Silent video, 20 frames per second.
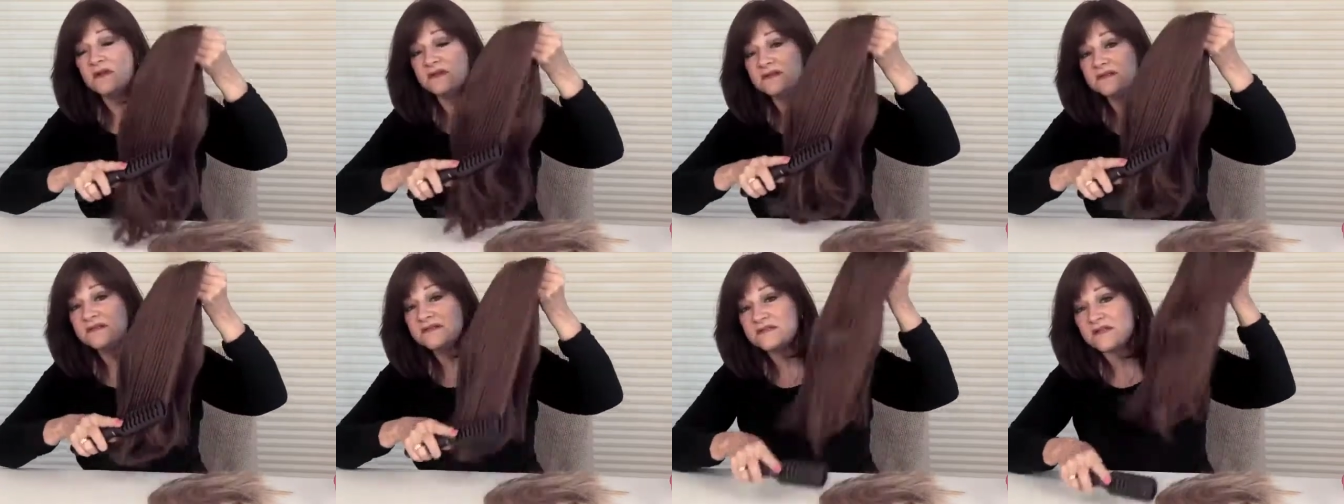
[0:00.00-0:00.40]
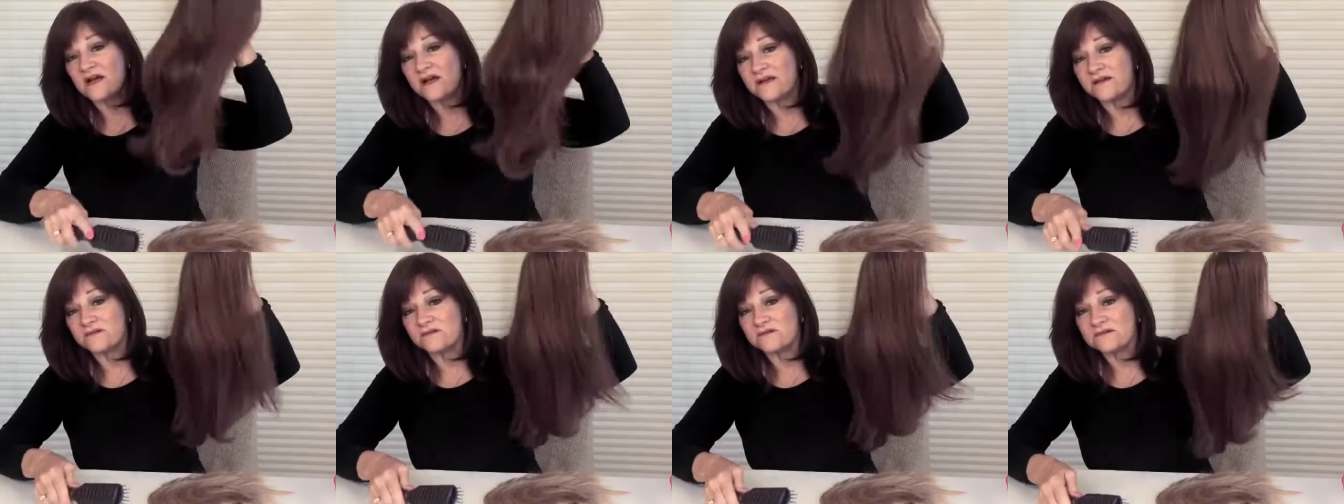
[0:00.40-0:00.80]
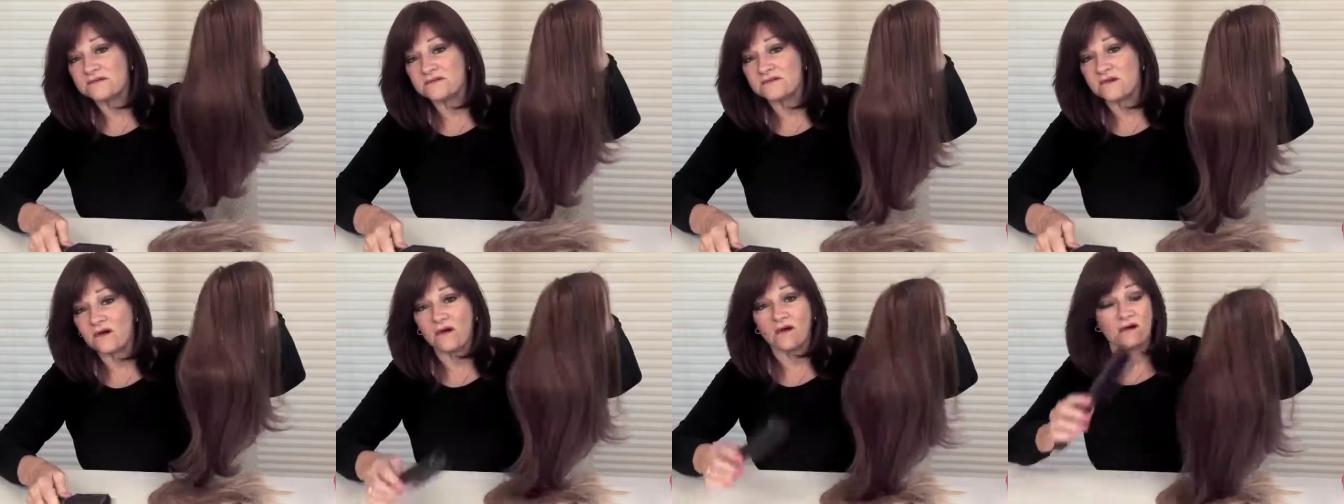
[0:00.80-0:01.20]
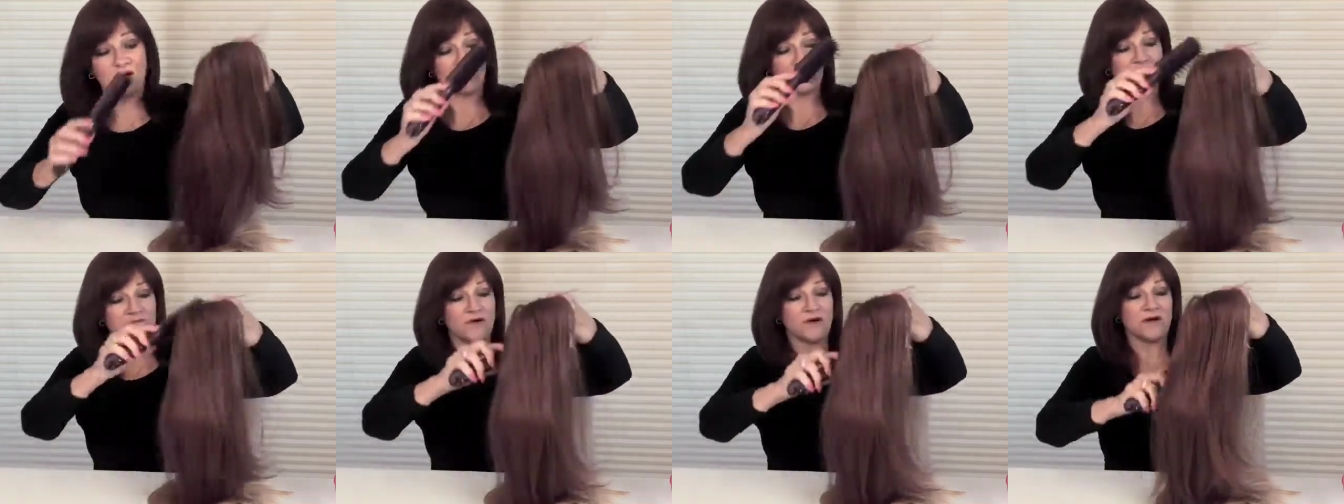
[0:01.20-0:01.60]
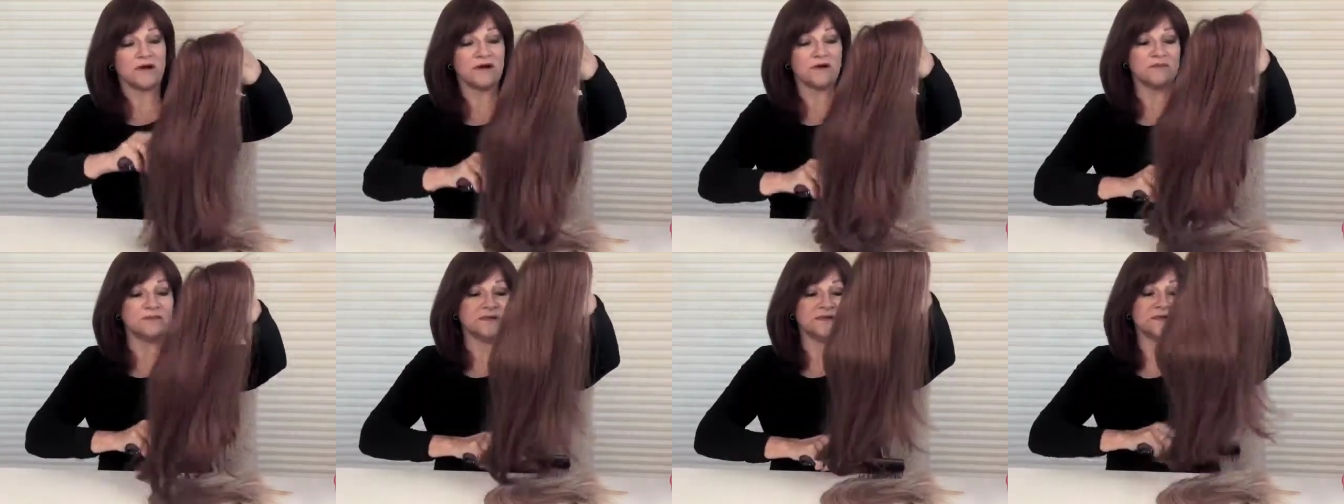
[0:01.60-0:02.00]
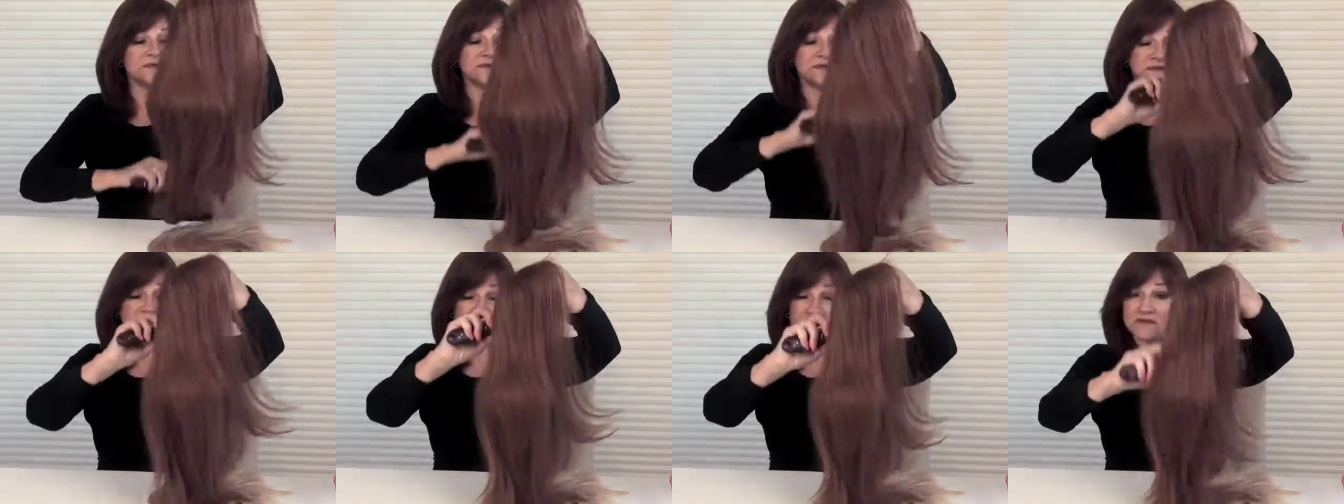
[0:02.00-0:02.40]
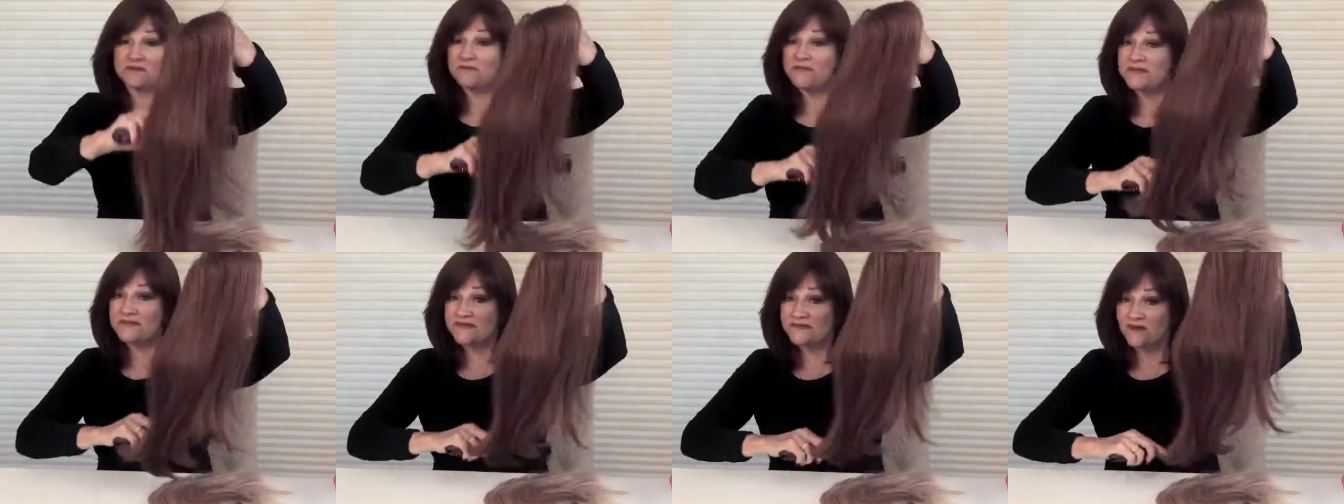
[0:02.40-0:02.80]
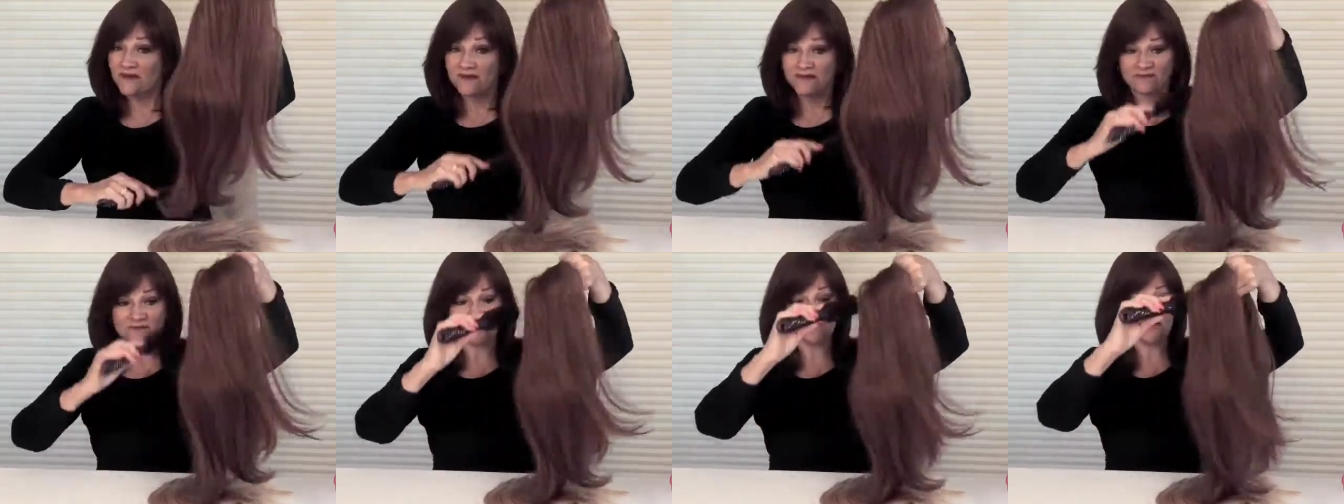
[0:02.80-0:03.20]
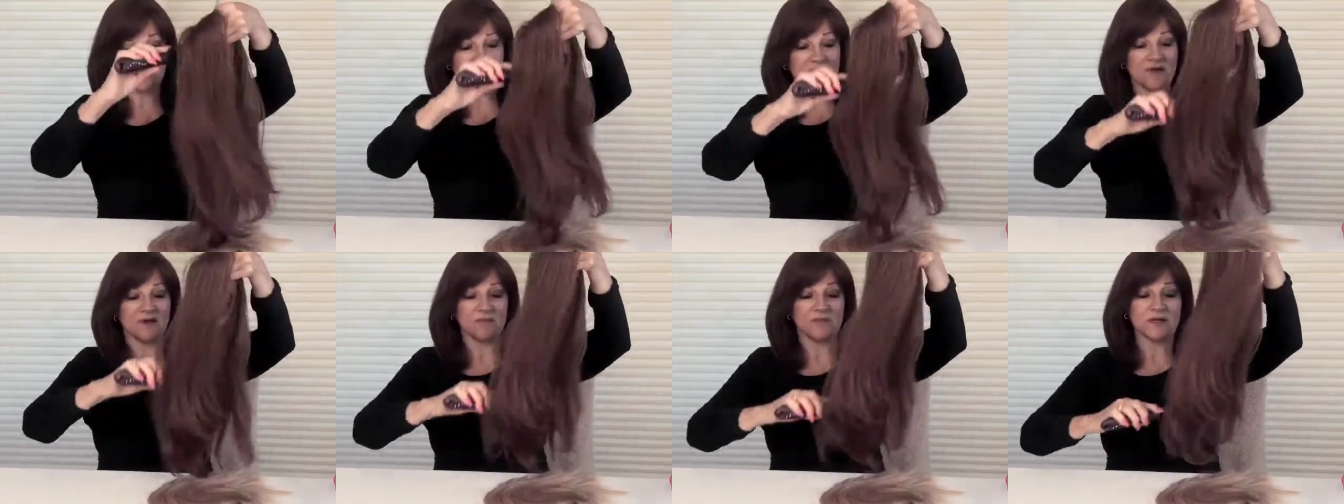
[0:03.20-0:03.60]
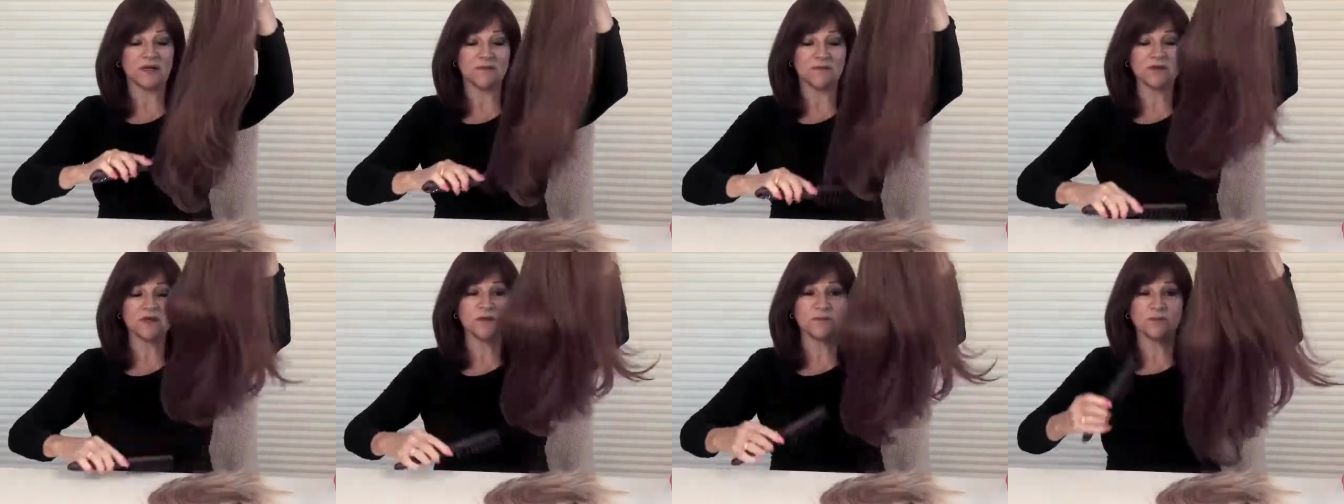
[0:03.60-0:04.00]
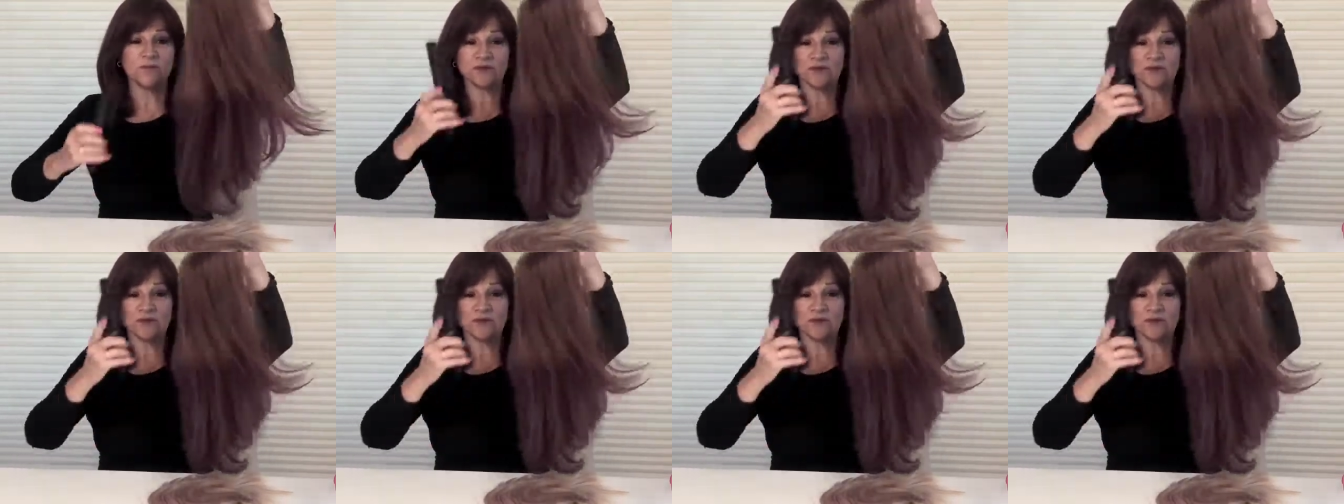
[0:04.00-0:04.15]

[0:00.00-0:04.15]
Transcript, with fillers: not styled. All of our hair pieces need to be styled, but I'm going to